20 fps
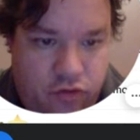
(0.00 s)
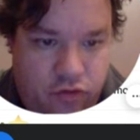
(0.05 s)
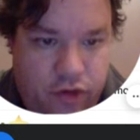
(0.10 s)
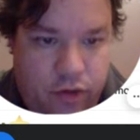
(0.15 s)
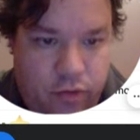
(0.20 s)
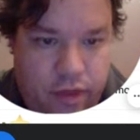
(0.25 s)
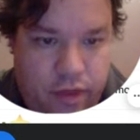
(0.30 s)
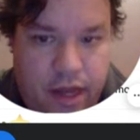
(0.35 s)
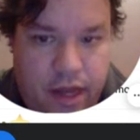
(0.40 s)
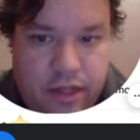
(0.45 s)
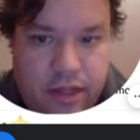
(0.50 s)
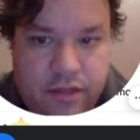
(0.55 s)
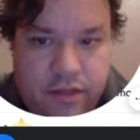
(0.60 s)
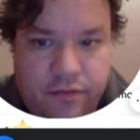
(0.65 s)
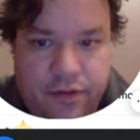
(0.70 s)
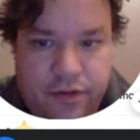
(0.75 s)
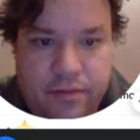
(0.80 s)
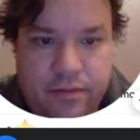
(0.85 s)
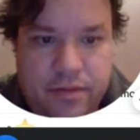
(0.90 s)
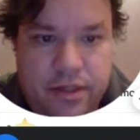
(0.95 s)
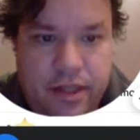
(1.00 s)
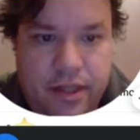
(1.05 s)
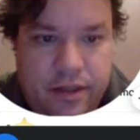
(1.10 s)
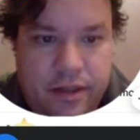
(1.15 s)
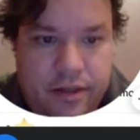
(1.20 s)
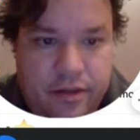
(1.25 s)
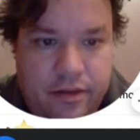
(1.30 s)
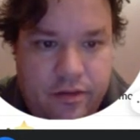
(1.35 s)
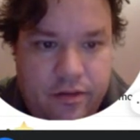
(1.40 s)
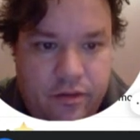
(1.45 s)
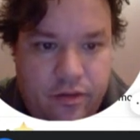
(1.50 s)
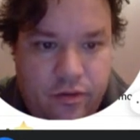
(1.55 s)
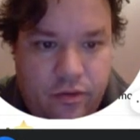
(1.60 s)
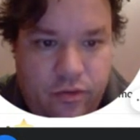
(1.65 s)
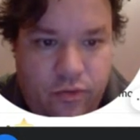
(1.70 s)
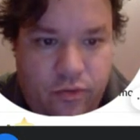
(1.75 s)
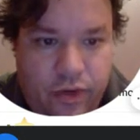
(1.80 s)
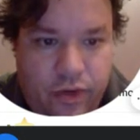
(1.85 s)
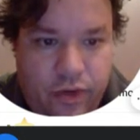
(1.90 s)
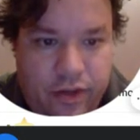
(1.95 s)
trick with the ace of clubs and
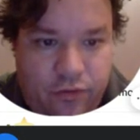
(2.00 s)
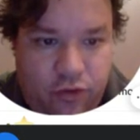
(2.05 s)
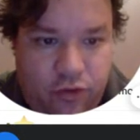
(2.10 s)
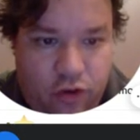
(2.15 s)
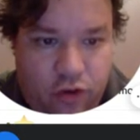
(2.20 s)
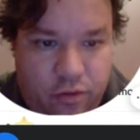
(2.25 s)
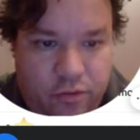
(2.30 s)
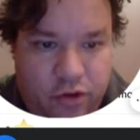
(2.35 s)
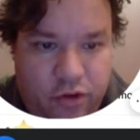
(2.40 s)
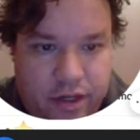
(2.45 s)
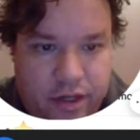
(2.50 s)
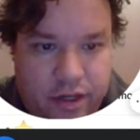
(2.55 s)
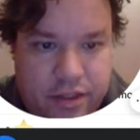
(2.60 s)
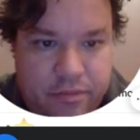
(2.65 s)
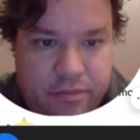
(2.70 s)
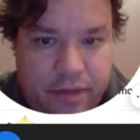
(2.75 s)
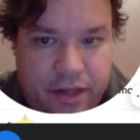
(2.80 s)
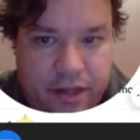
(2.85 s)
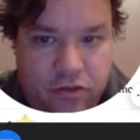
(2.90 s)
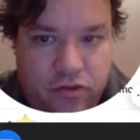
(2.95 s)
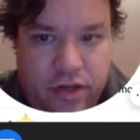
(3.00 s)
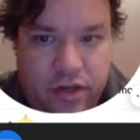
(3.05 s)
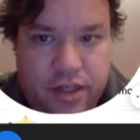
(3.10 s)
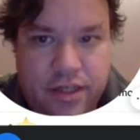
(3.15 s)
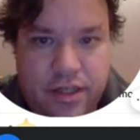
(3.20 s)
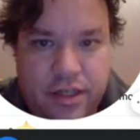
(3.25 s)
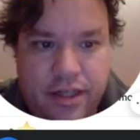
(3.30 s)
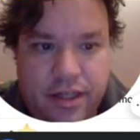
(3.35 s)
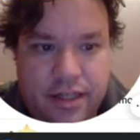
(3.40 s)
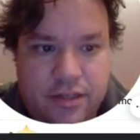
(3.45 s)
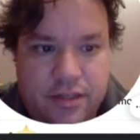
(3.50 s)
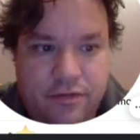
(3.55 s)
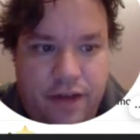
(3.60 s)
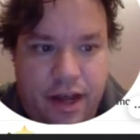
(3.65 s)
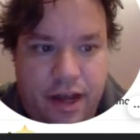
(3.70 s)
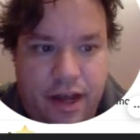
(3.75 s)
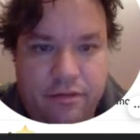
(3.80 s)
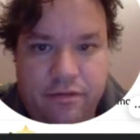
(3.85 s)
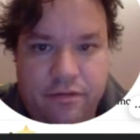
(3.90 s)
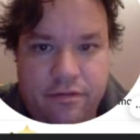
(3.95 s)
win 4 more spade tricks, and that's
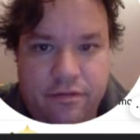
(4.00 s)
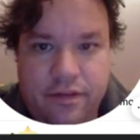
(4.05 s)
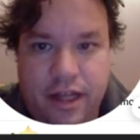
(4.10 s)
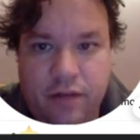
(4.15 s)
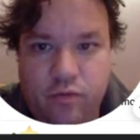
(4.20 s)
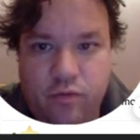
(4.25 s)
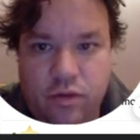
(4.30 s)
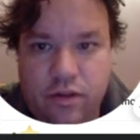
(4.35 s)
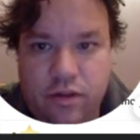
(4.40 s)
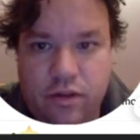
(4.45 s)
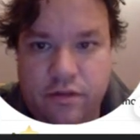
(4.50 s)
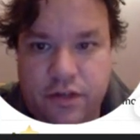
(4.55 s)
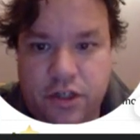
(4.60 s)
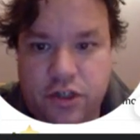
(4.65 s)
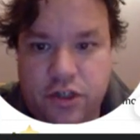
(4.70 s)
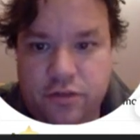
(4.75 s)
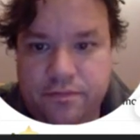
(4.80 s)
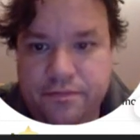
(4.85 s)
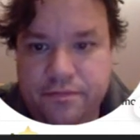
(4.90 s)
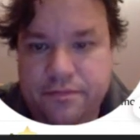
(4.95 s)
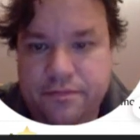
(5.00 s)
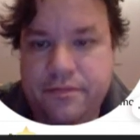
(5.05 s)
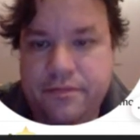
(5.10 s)
5, and that will defeat you.